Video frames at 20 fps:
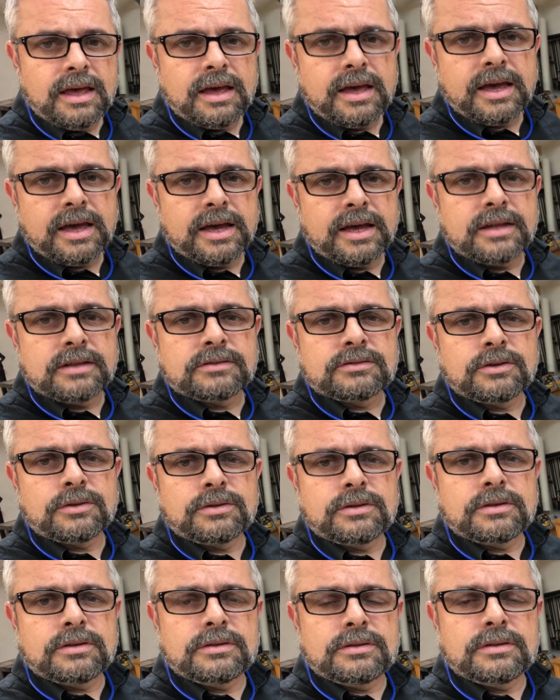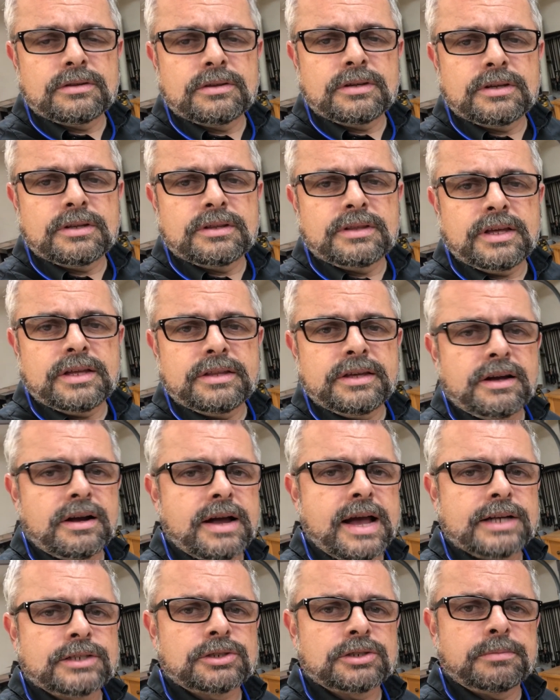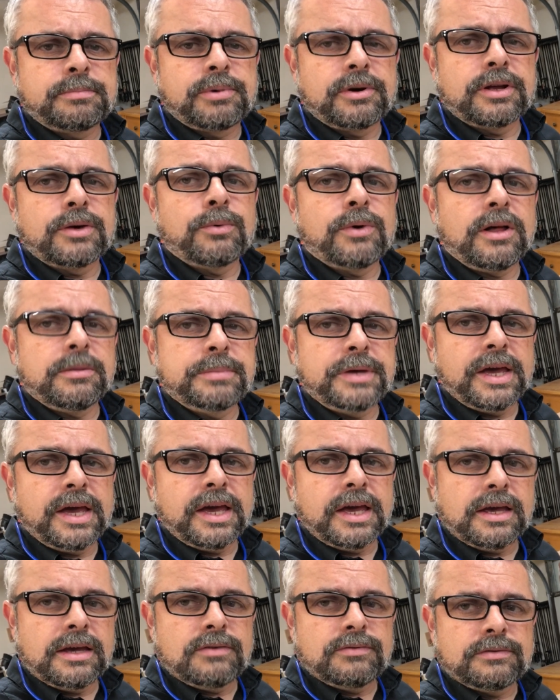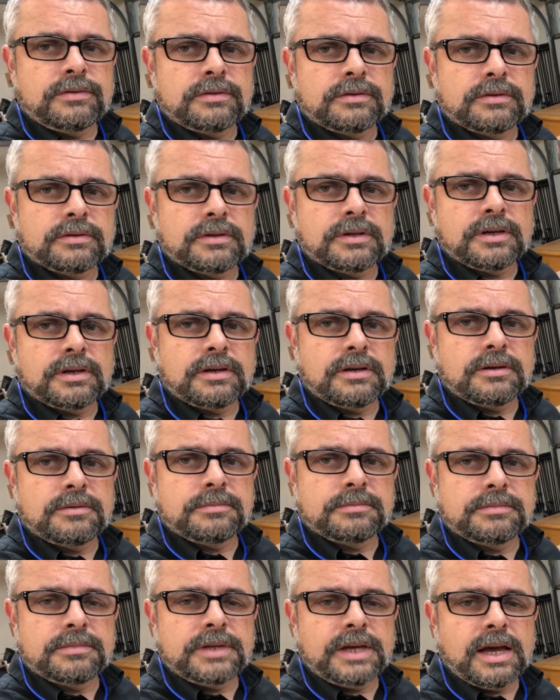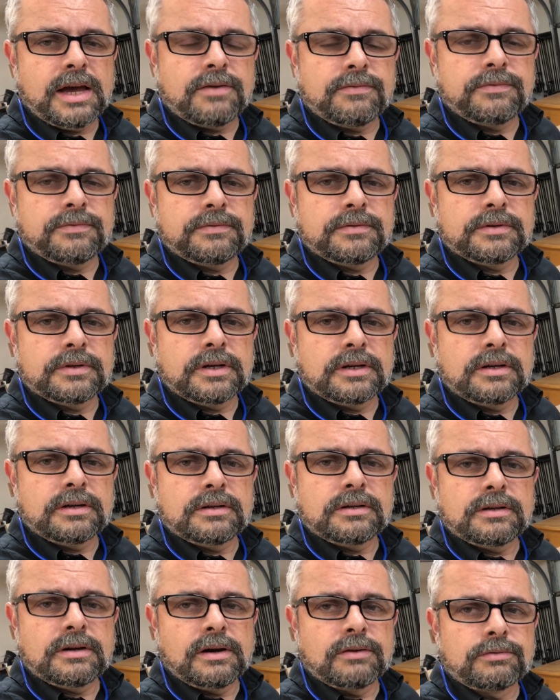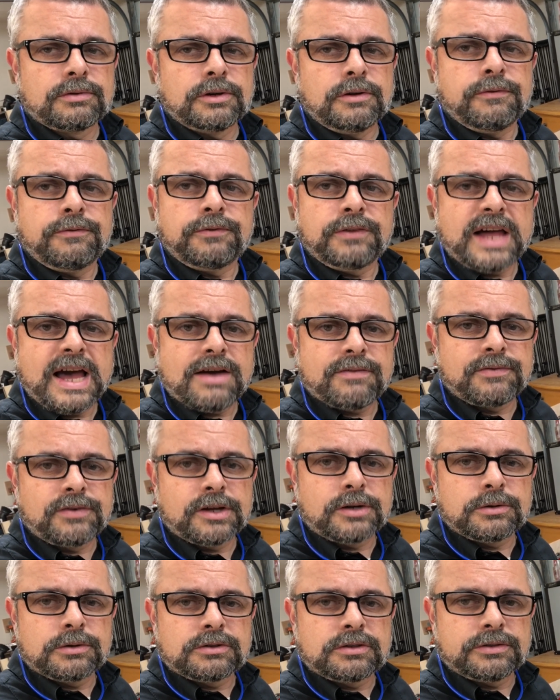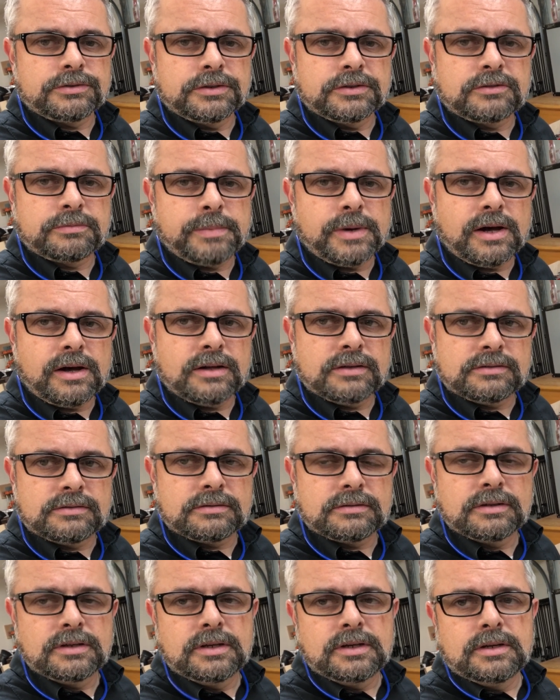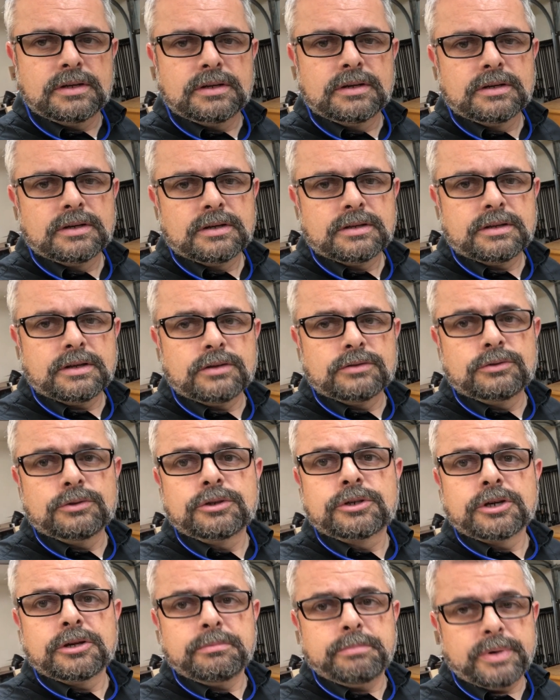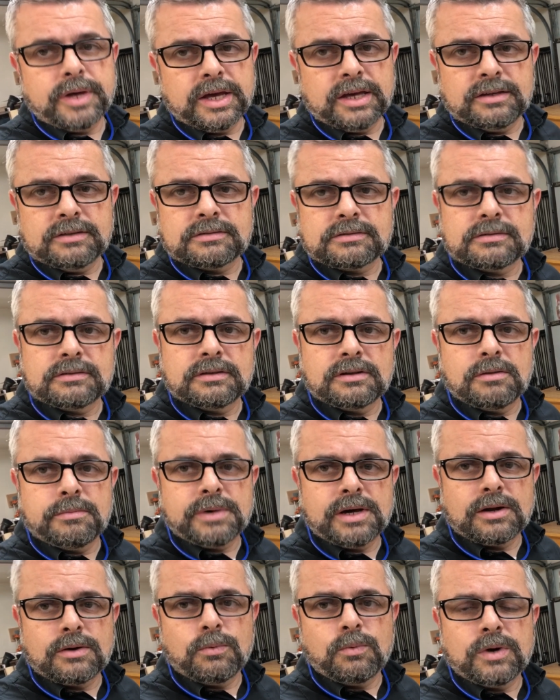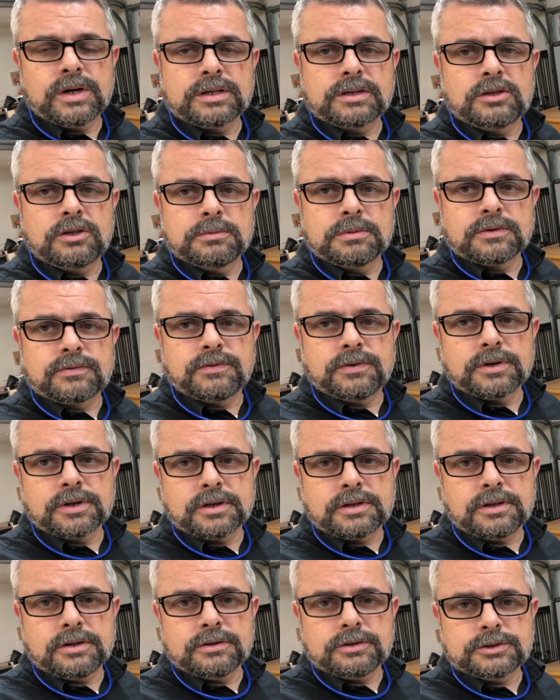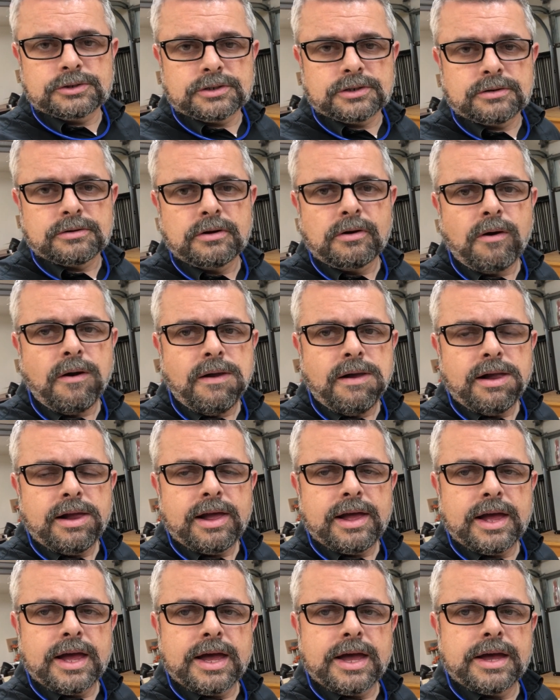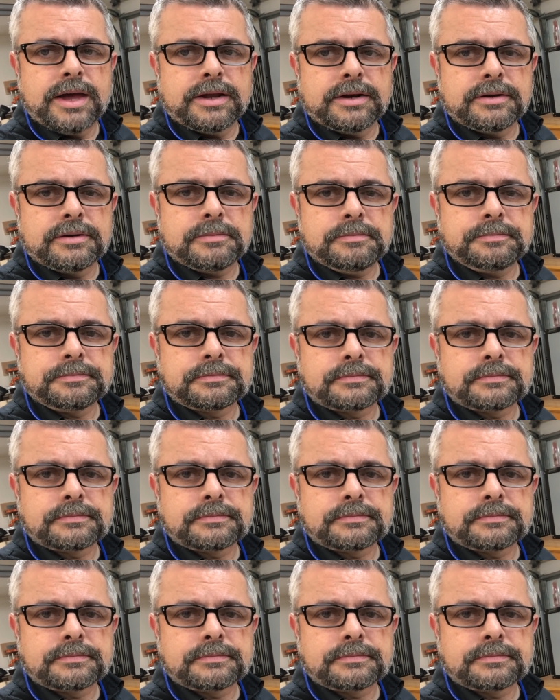And so they're actually pretty well behaved. Um, they have a real flat frequency response. They'll do good bass in about a one cubic foot enclosure, and